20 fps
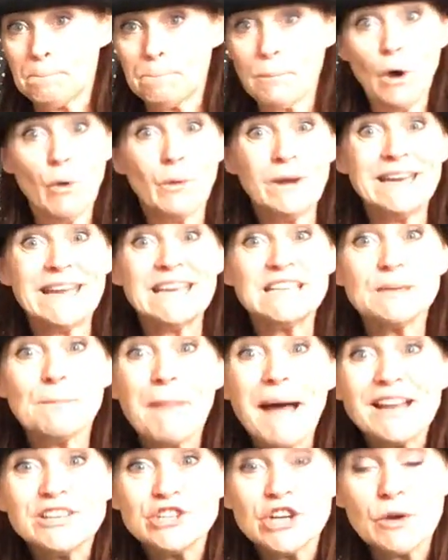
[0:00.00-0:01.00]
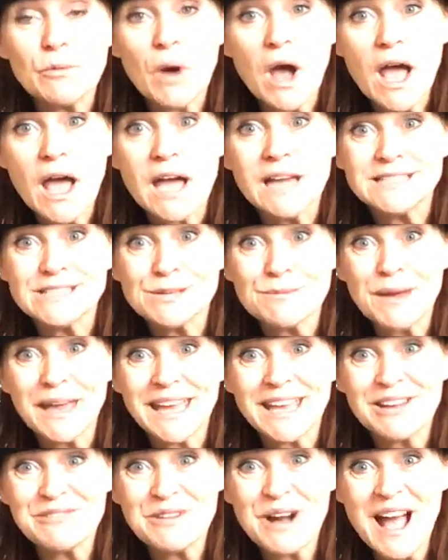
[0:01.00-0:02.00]
But we need a magic word to
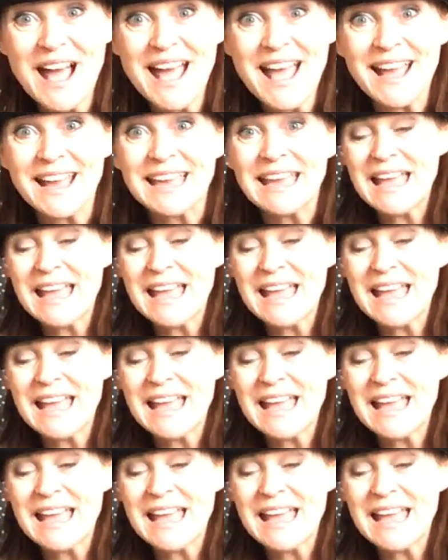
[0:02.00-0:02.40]
make it work.